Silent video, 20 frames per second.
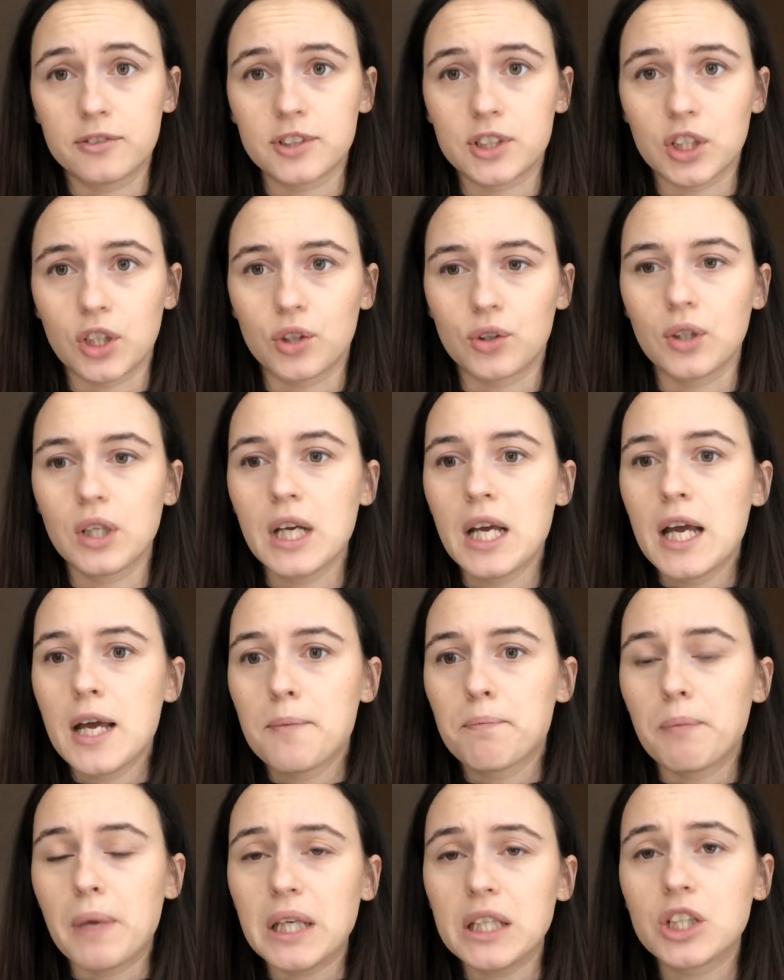So
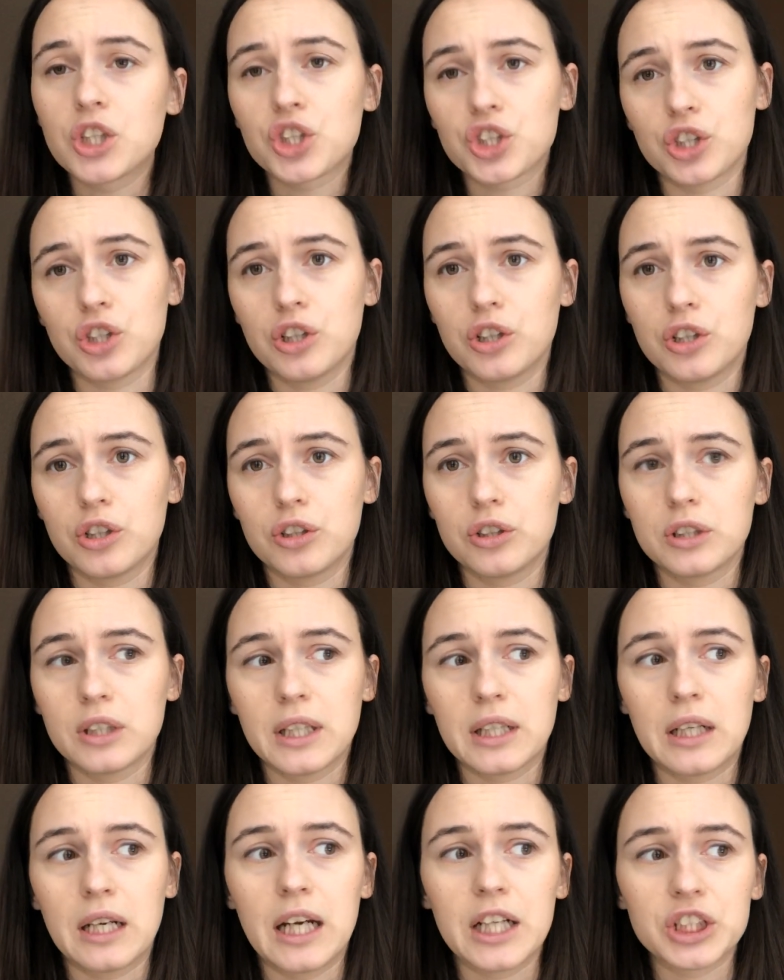make sure
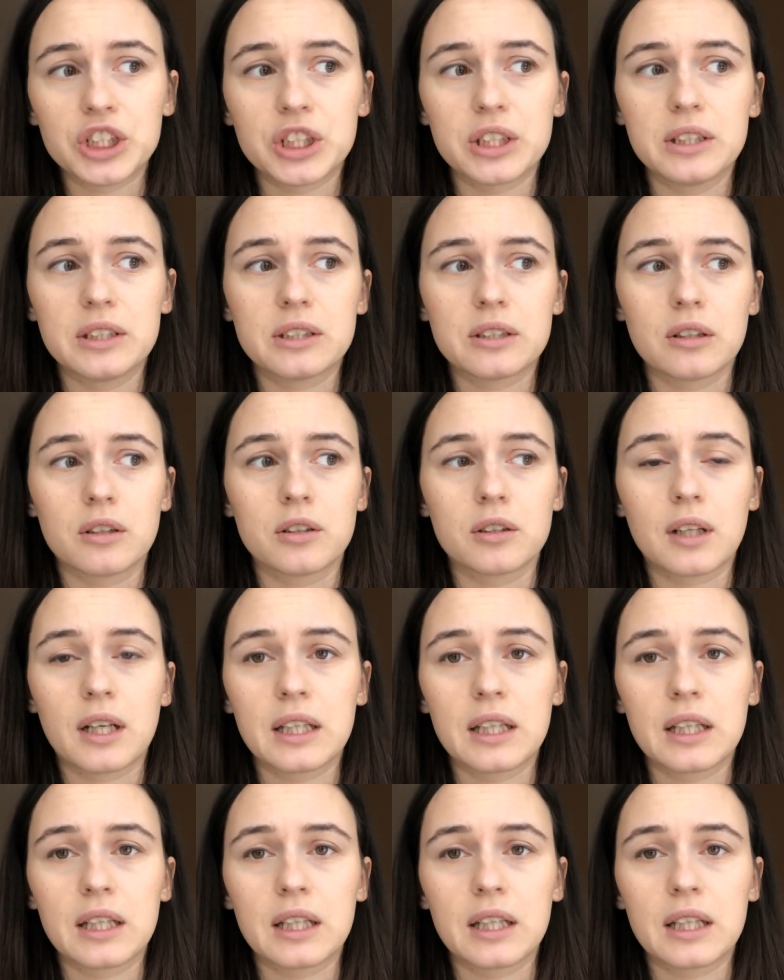the lashes are